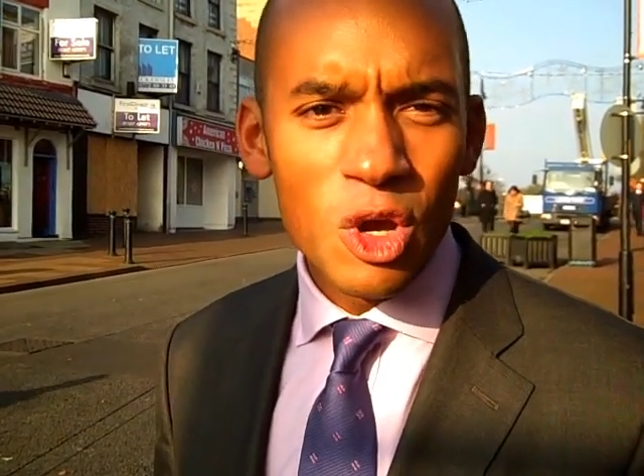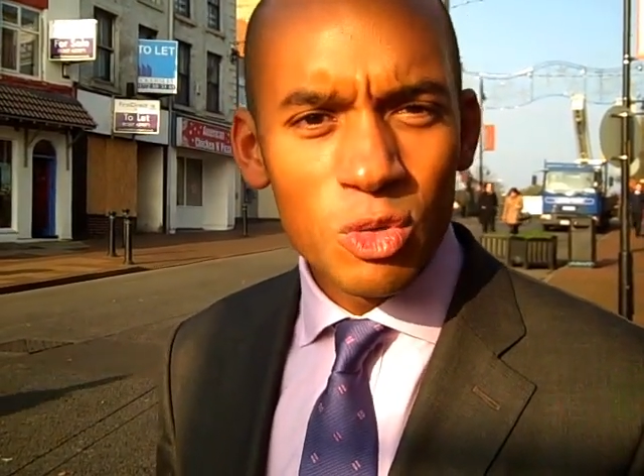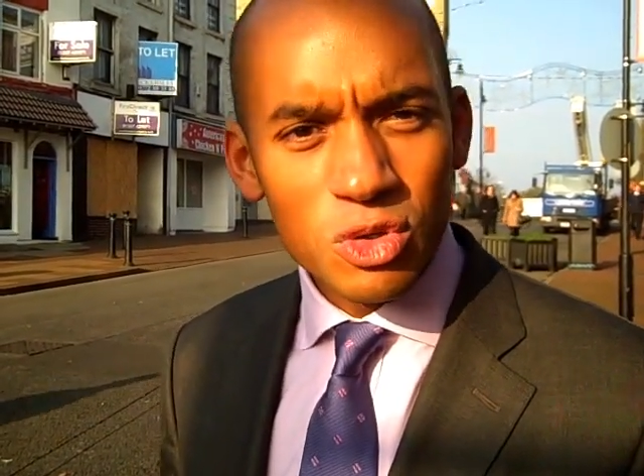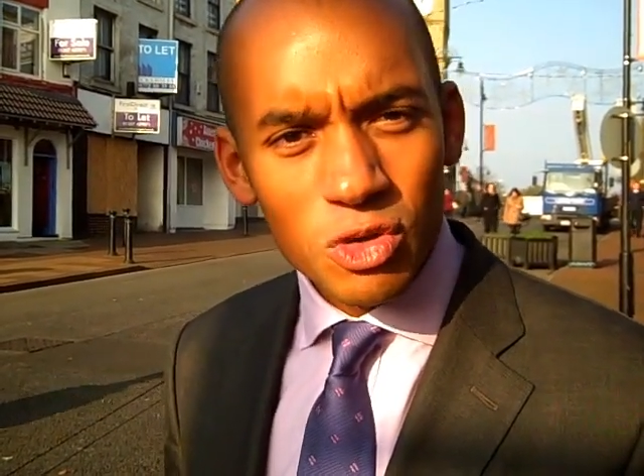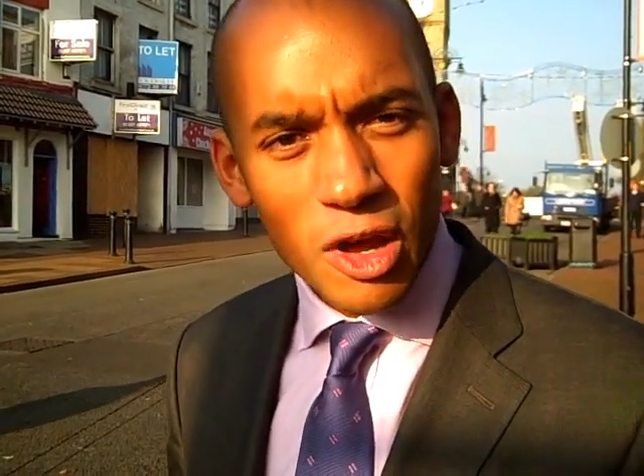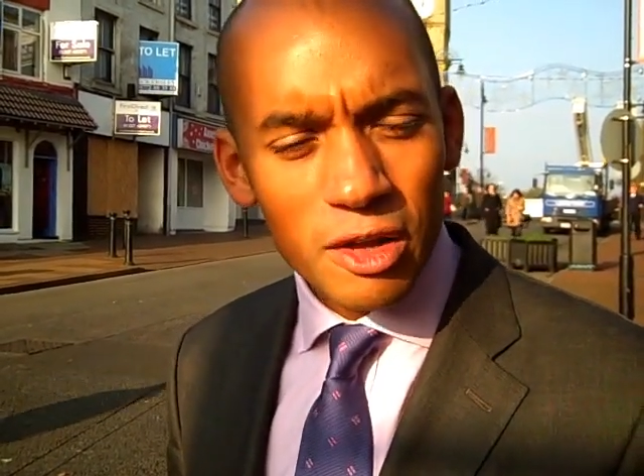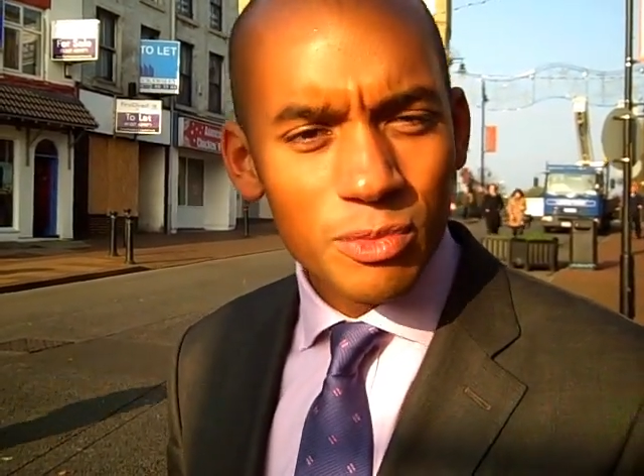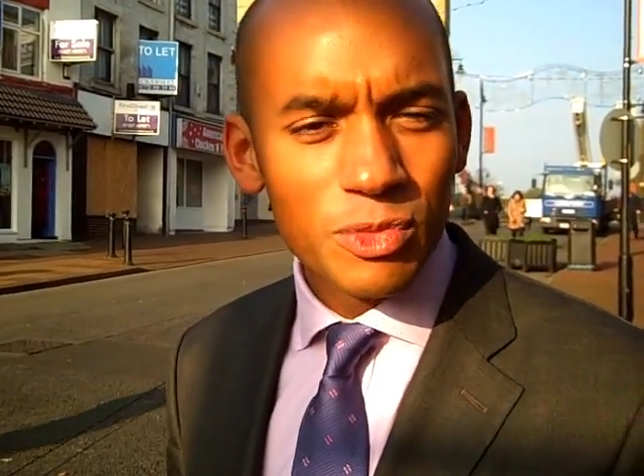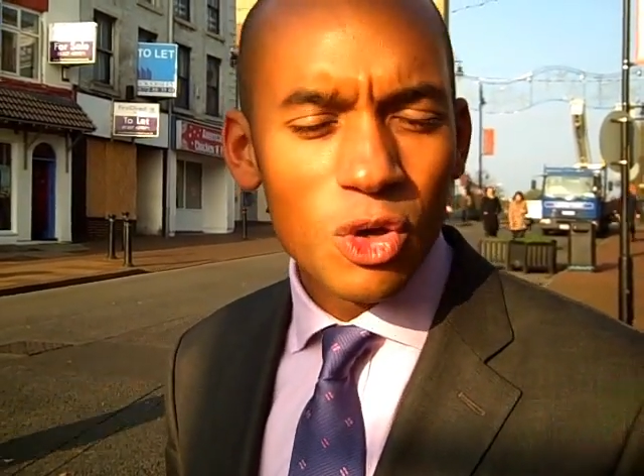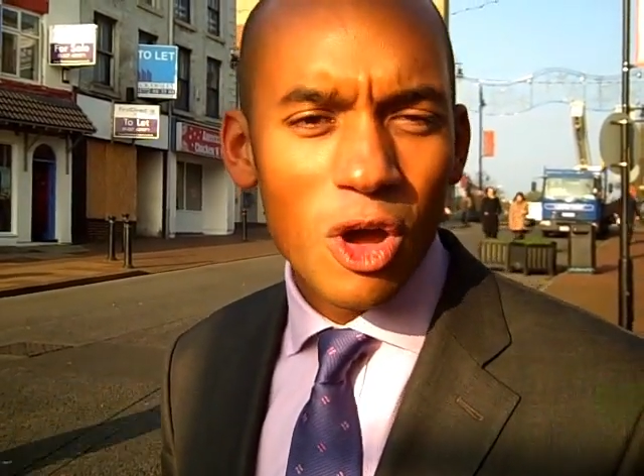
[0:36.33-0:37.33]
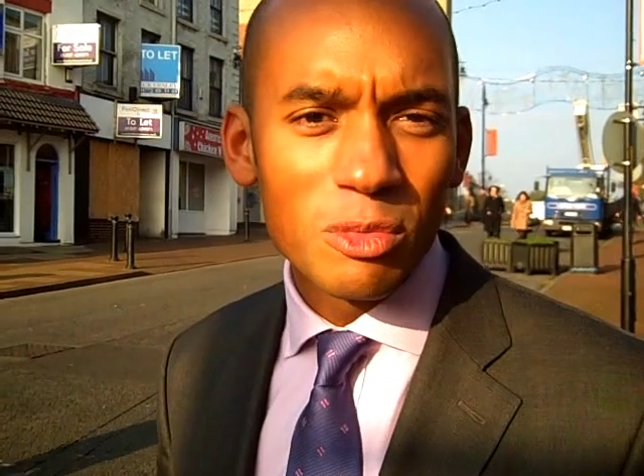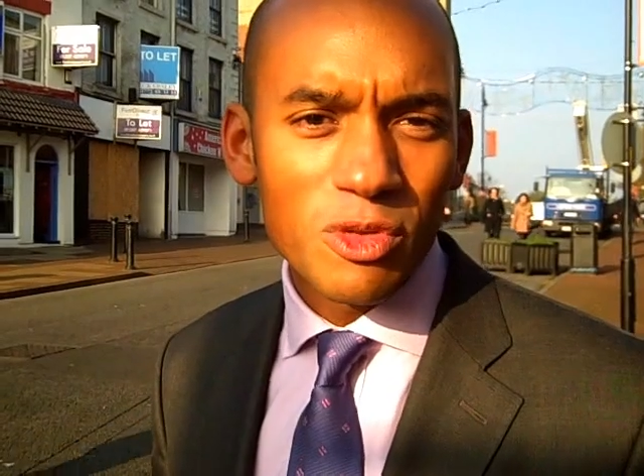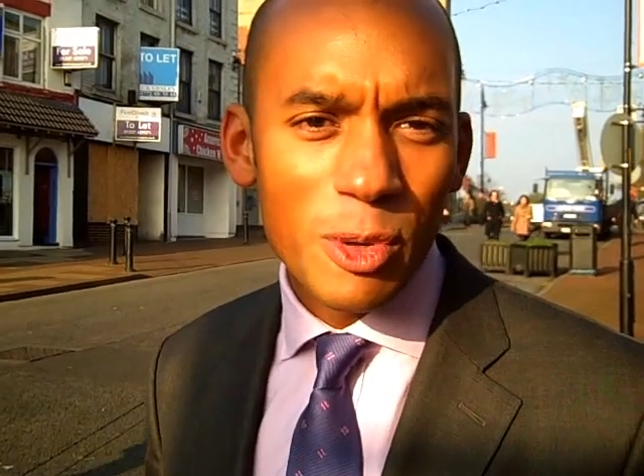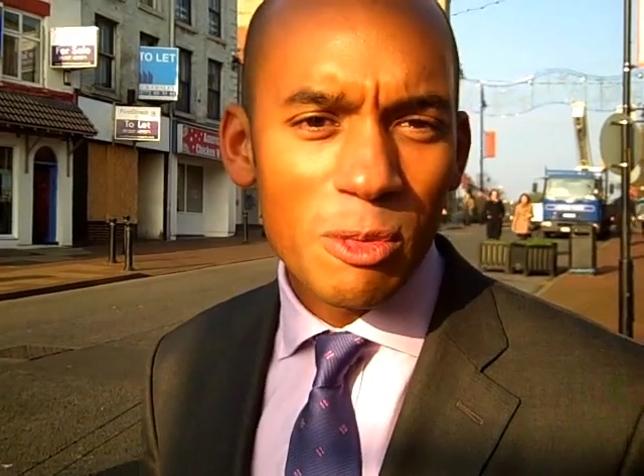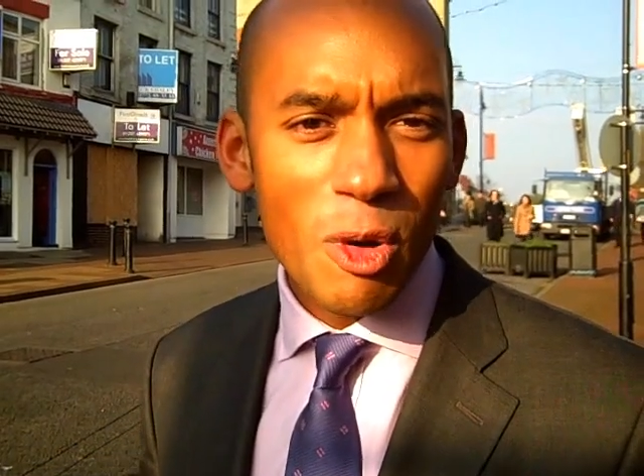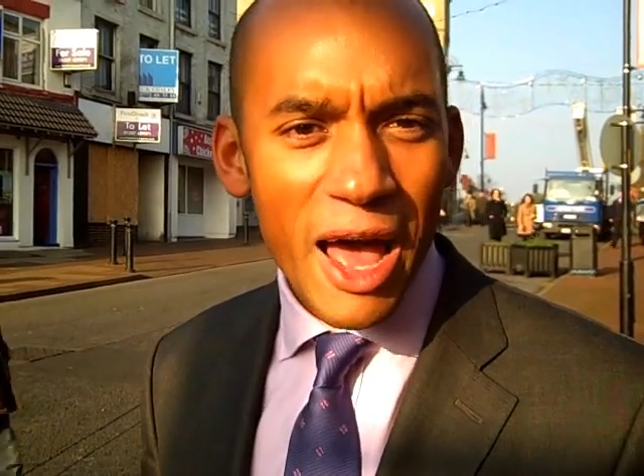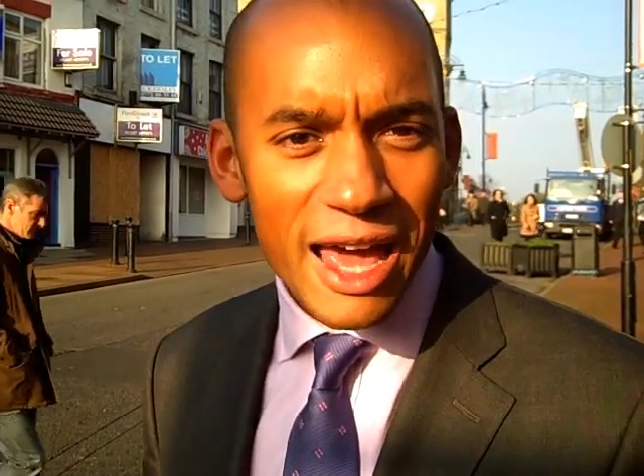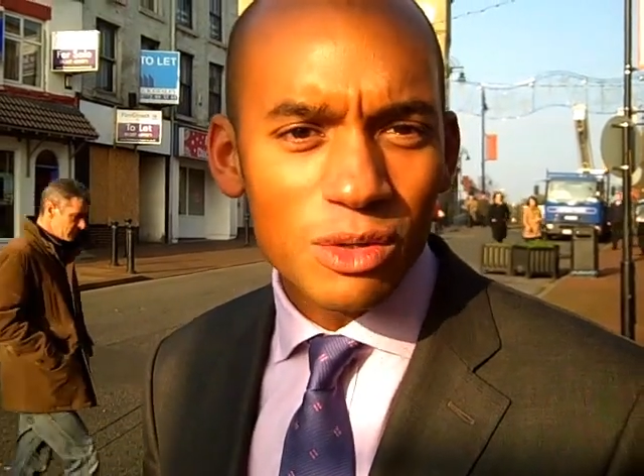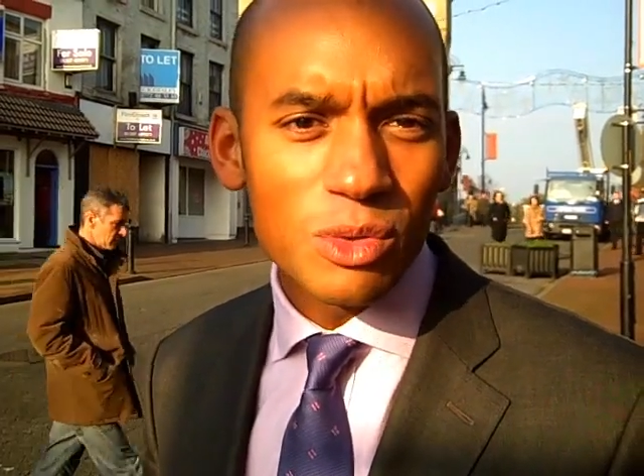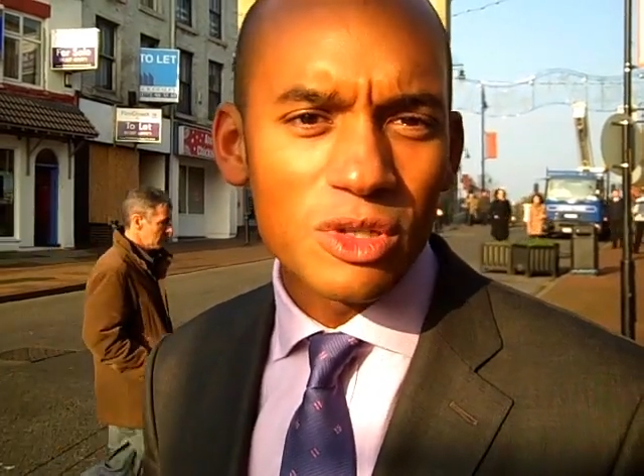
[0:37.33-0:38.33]
which will create new homes for people
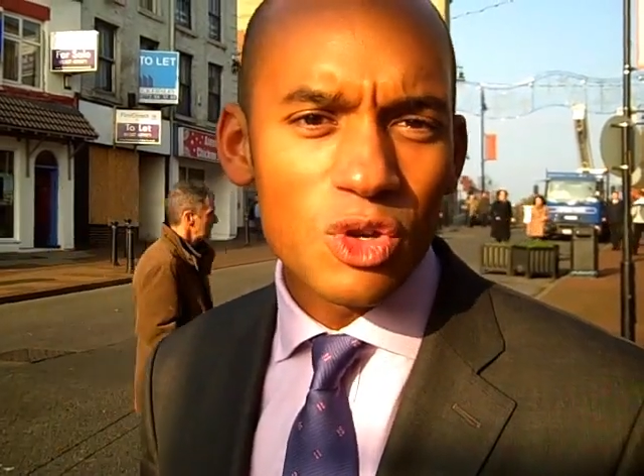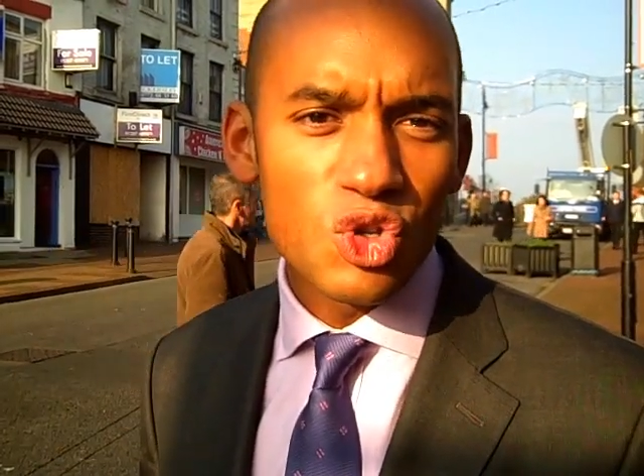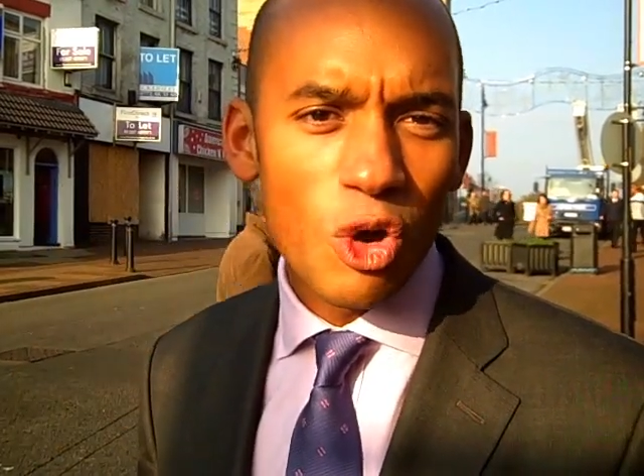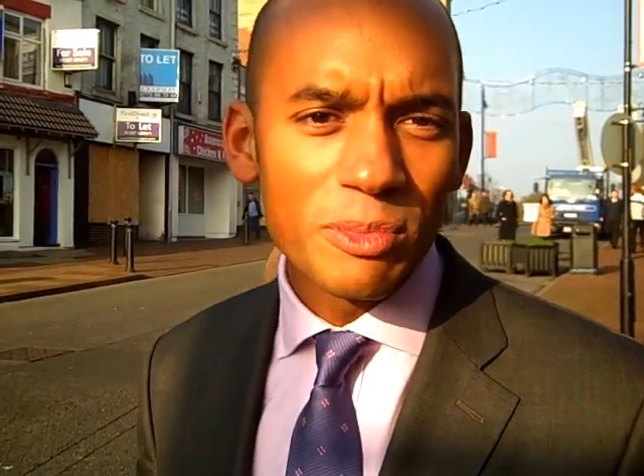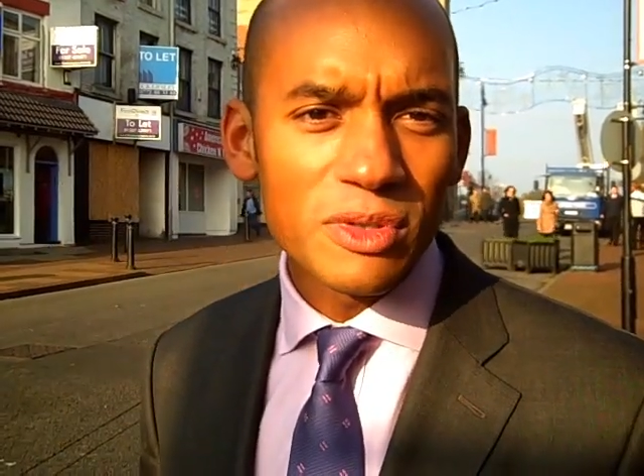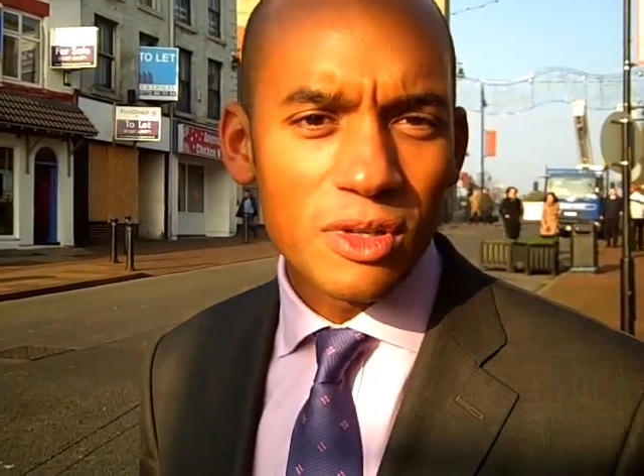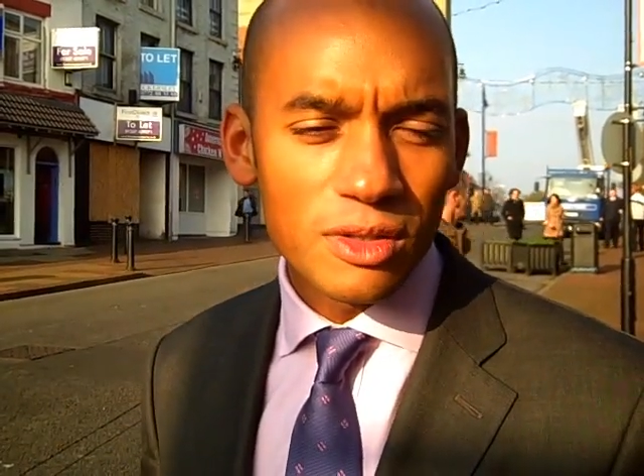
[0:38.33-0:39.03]
and also jobs,